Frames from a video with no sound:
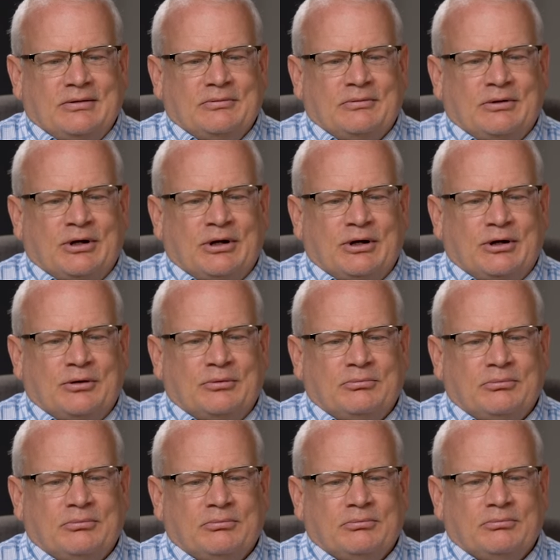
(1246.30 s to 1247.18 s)
uh,
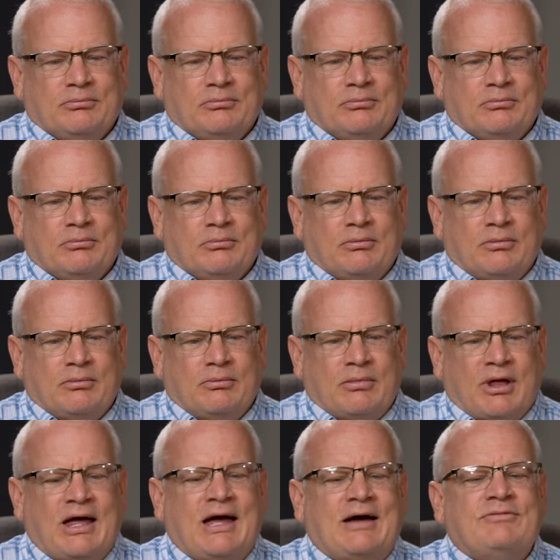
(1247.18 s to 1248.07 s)

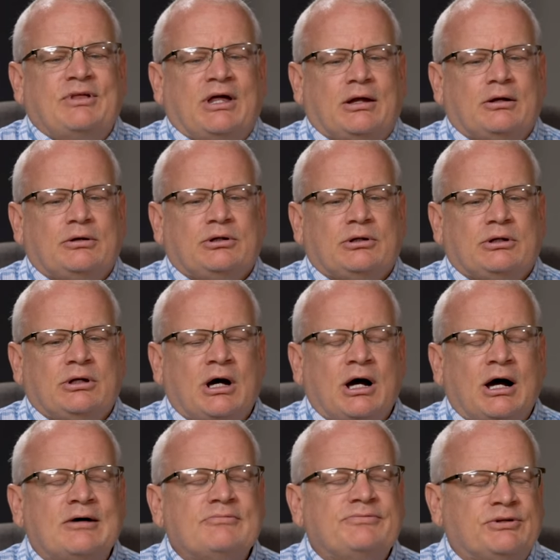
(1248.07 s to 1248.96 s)
have that
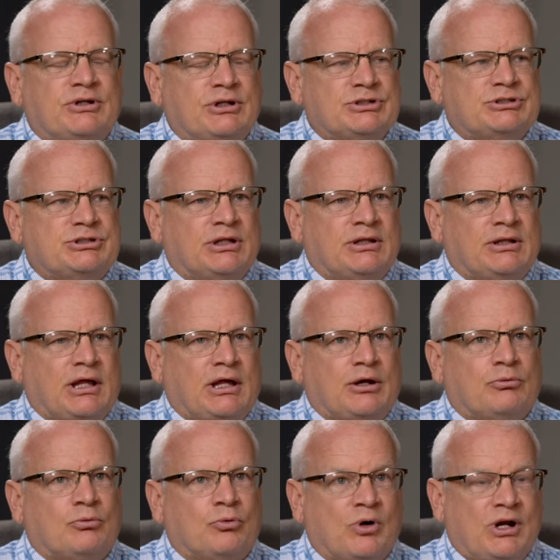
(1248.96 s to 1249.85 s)
confidence and
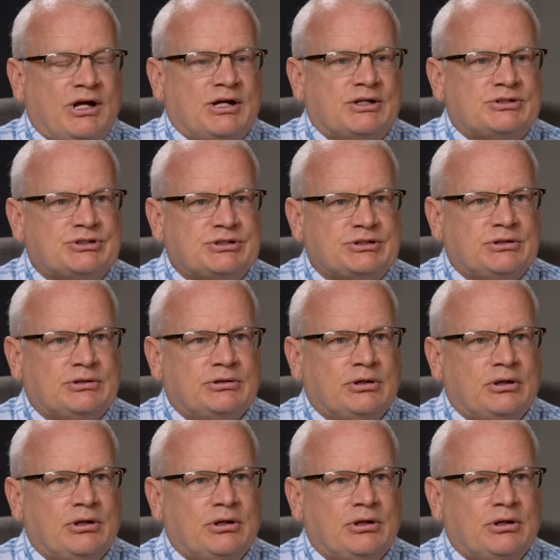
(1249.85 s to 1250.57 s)
that rest